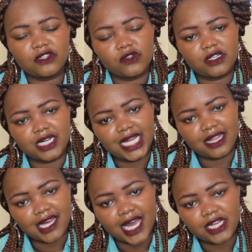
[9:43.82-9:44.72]
to trick
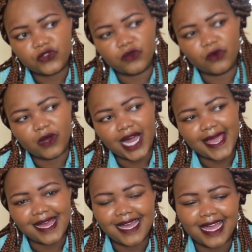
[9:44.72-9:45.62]
the eye to go
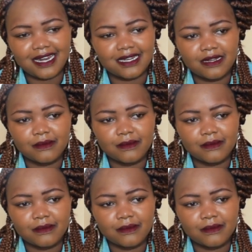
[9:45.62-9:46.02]
higher, and